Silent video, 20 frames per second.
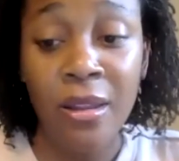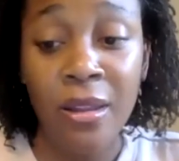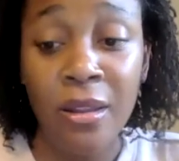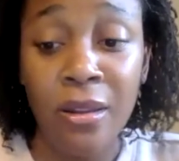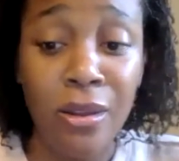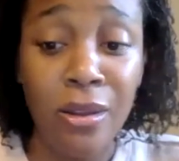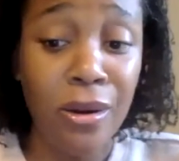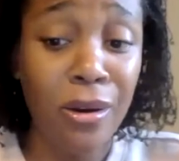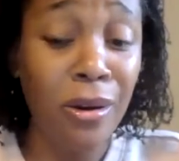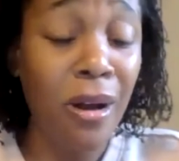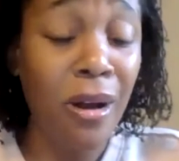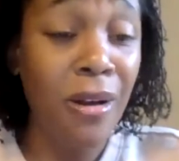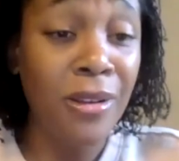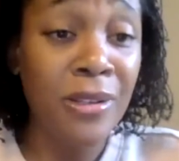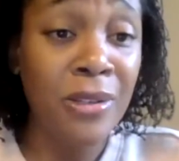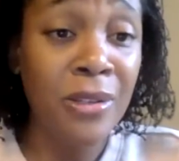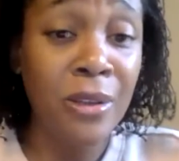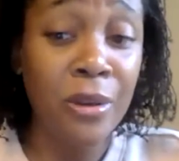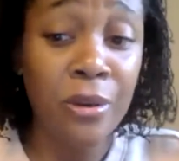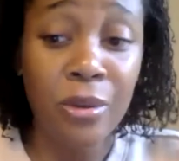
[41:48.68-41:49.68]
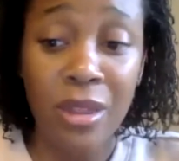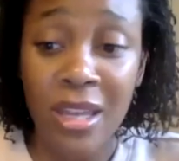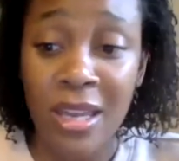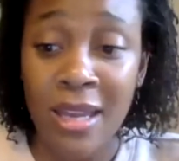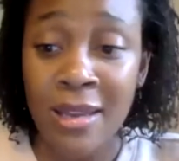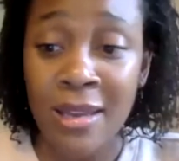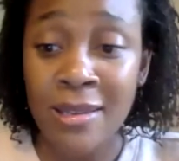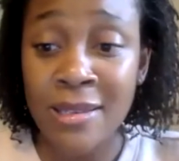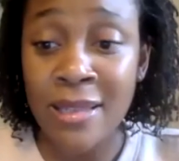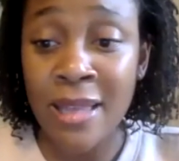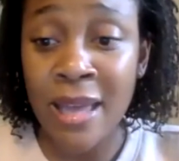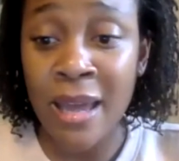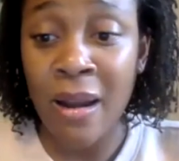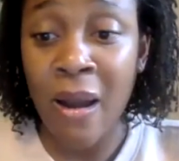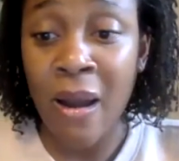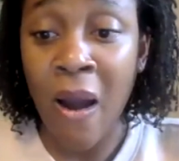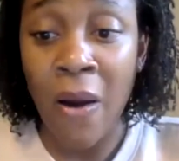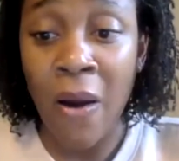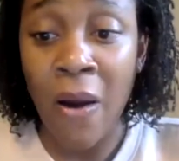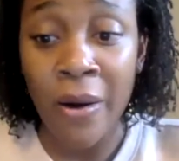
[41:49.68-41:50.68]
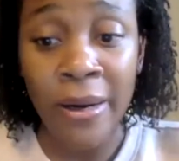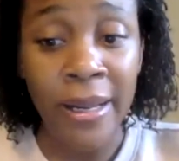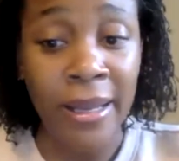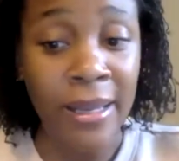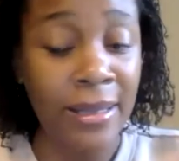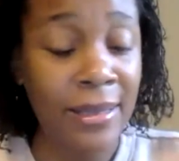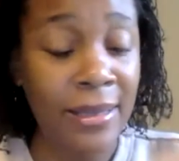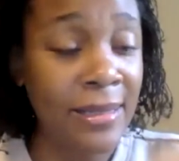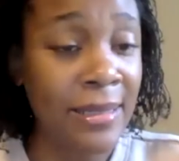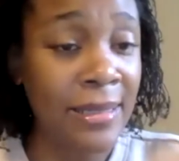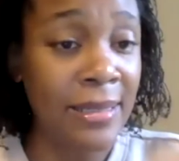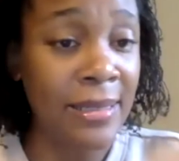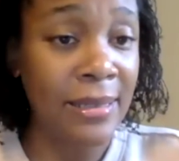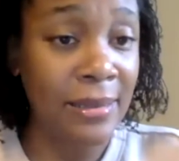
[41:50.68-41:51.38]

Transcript: There are also things that aren't